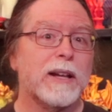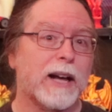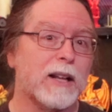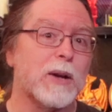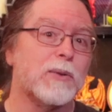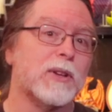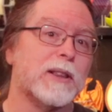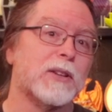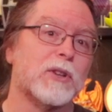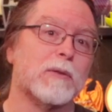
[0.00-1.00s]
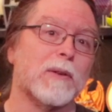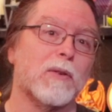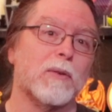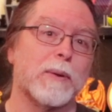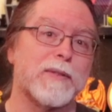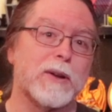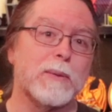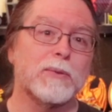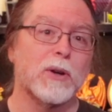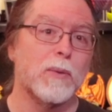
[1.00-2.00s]
Elegoo sent this over for
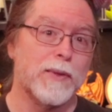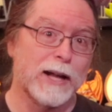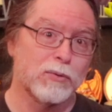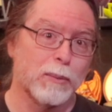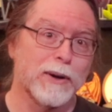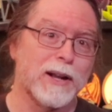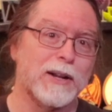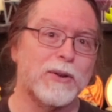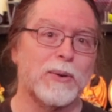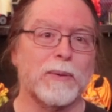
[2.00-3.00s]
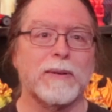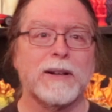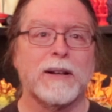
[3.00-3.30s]
review, so that's what we're gonna do.